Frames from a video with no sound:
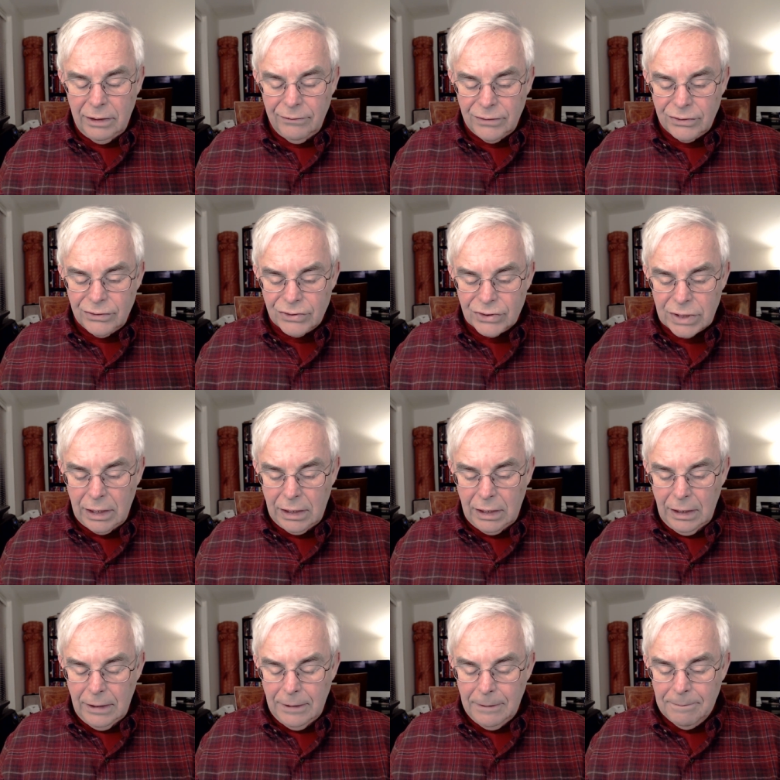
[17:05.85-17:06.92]
of the
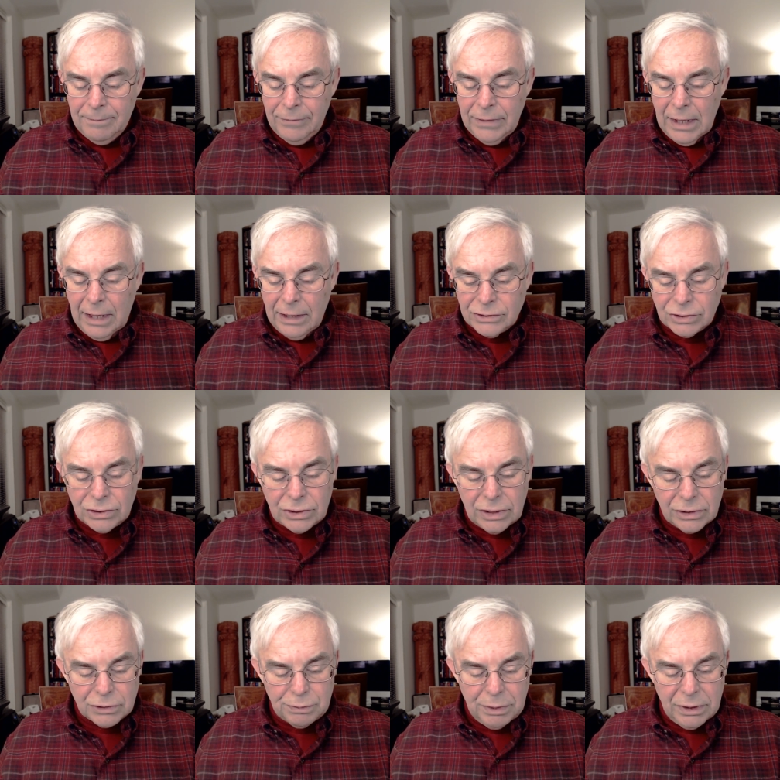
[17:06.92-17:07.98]
psyche has
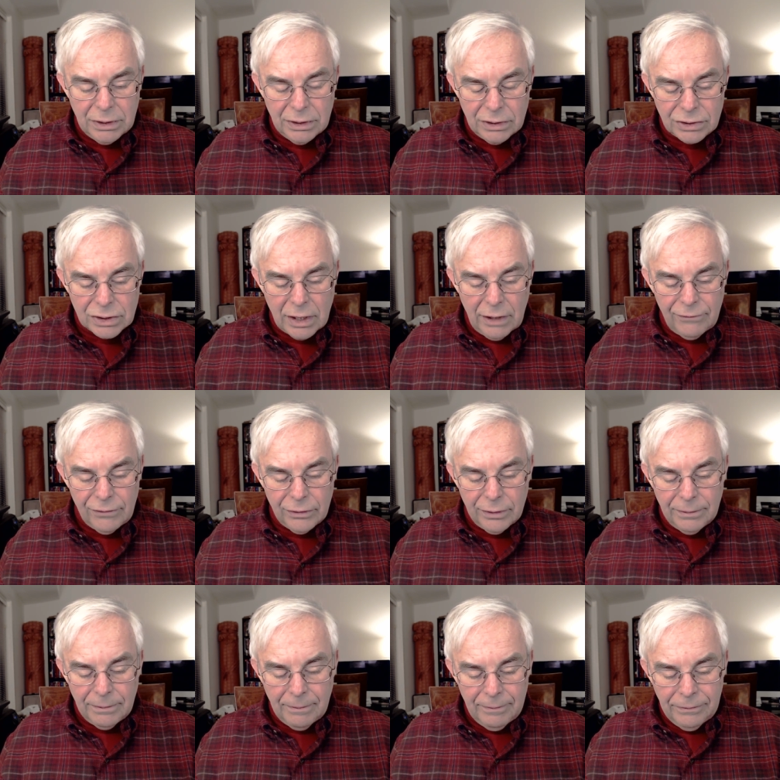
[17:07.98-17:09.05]
just been discovered.